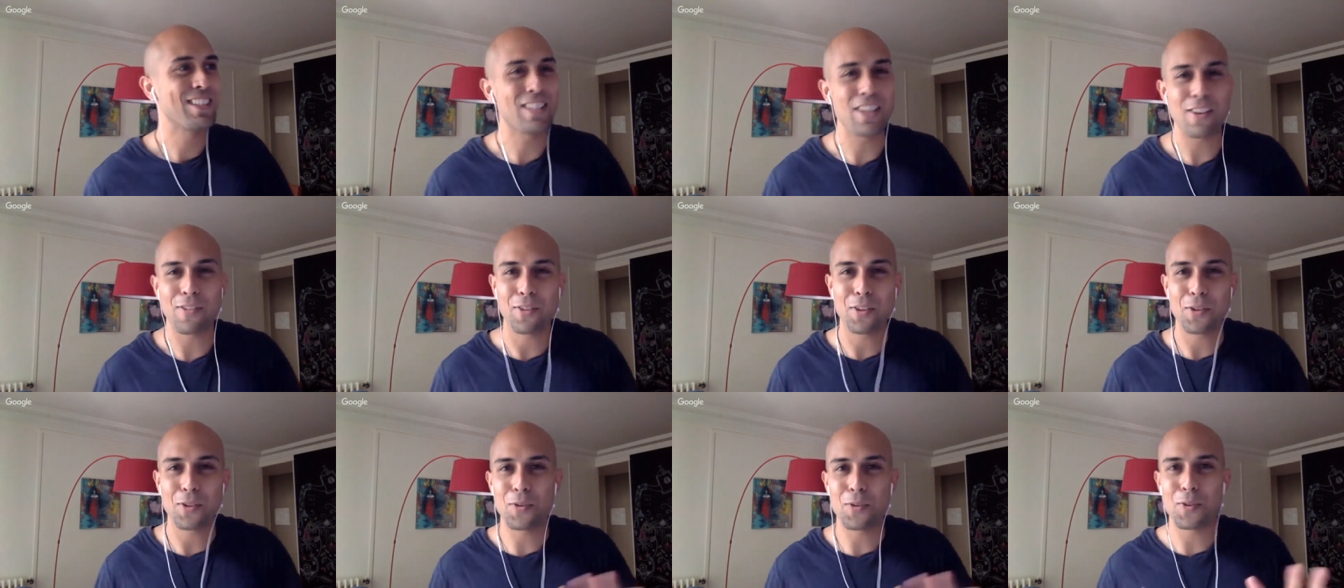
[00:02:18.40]

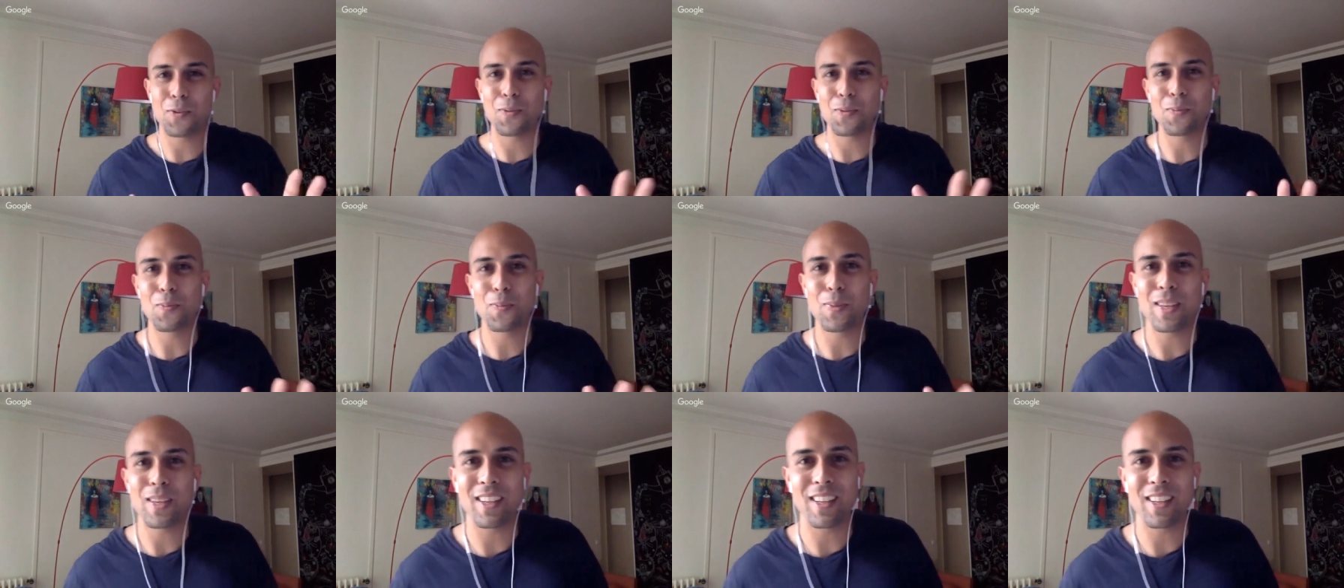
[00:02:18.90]
definitely
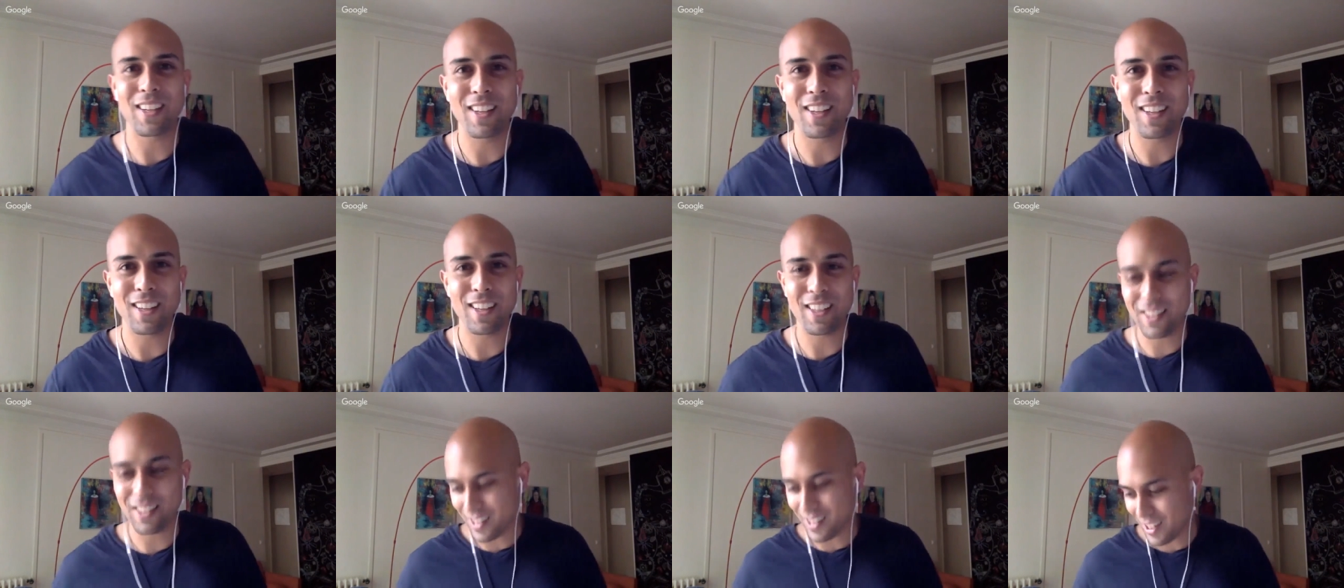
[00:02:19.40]
wouldn't be in
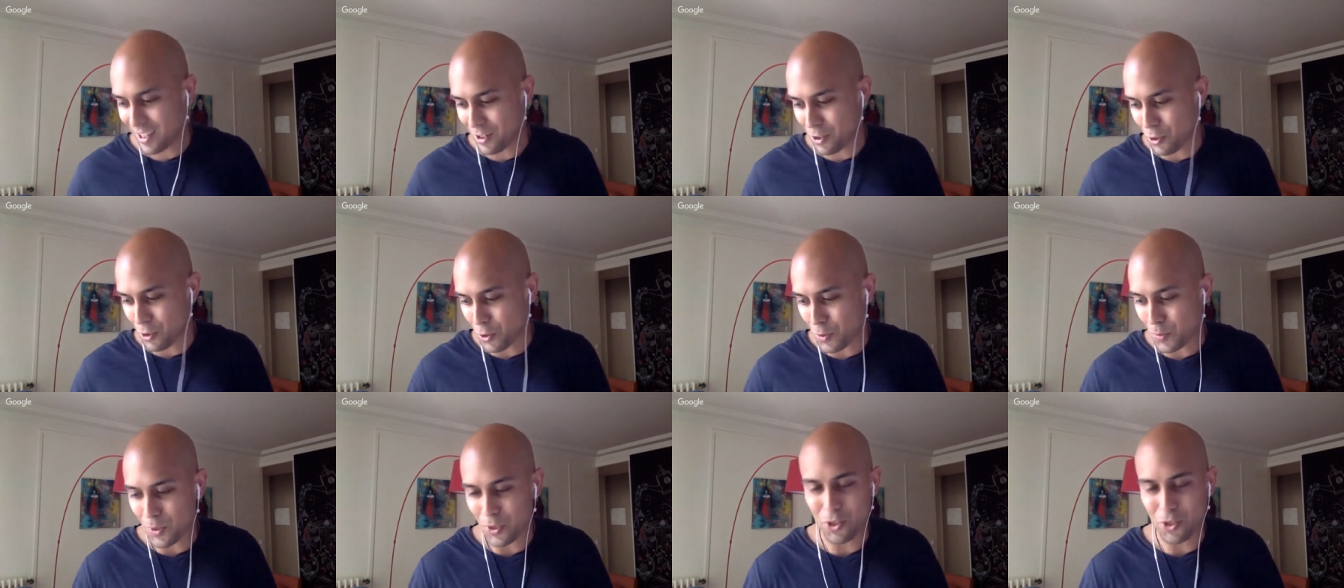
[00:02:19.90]
a it's not a
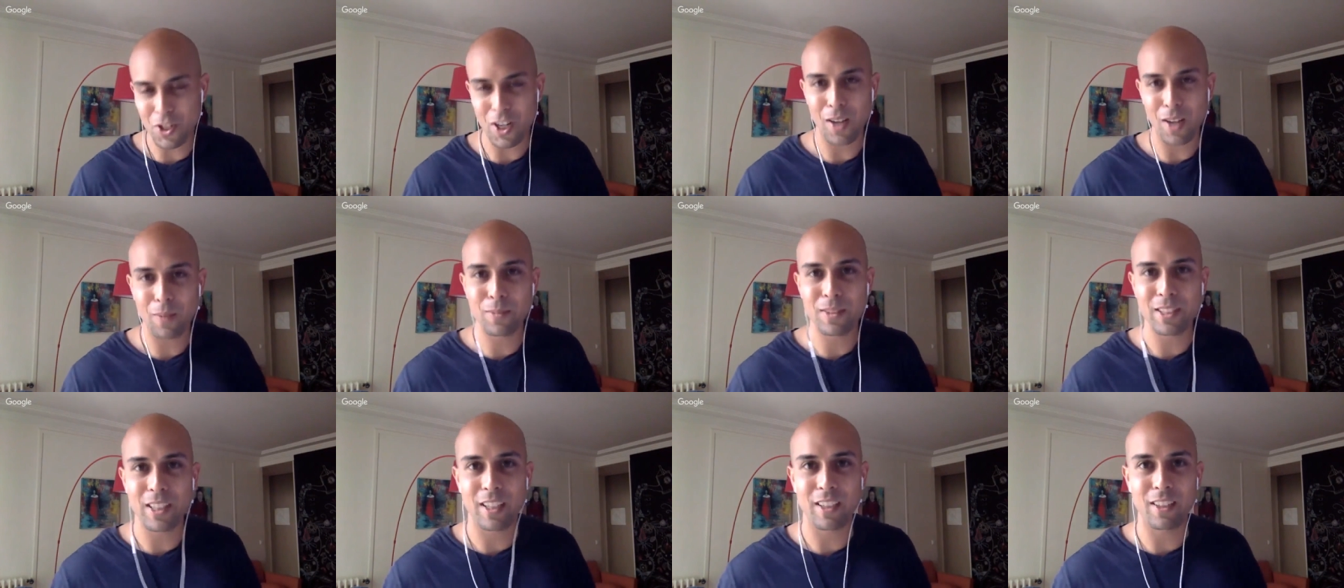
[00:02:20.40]
normal
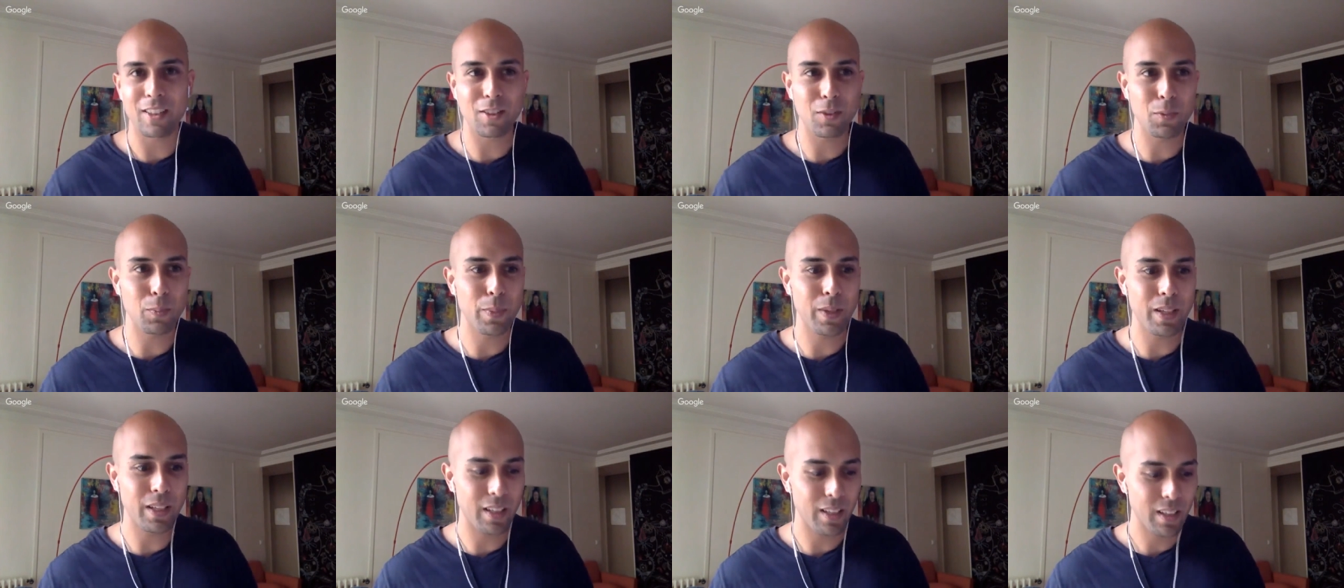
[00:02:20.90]
job title,
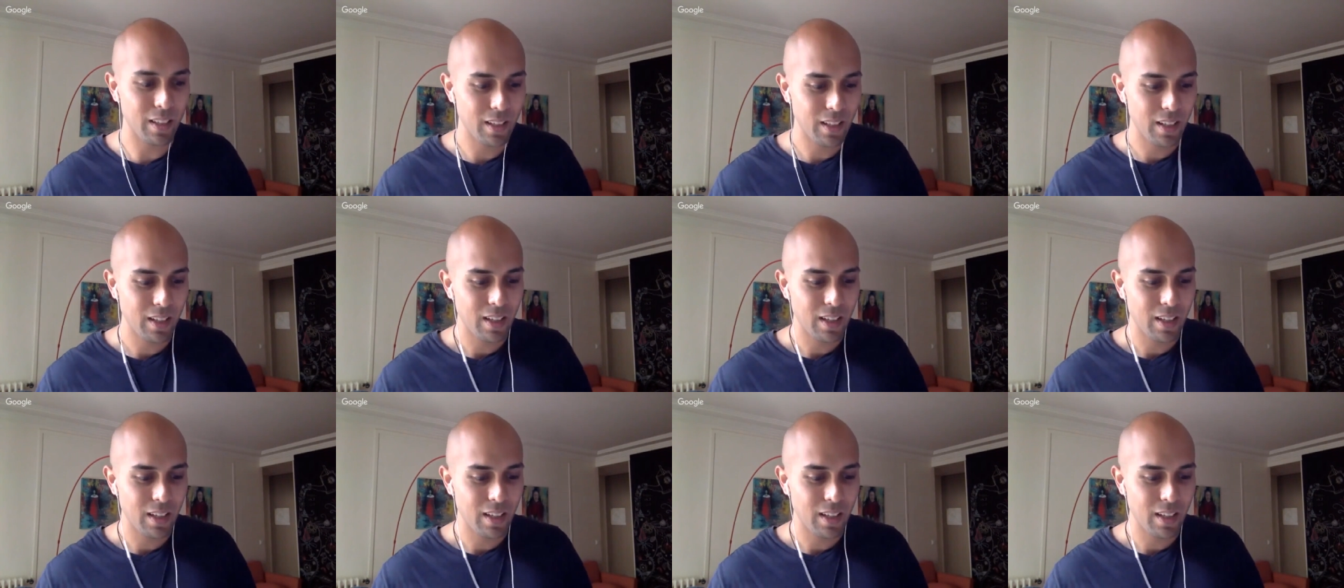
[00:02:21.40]
but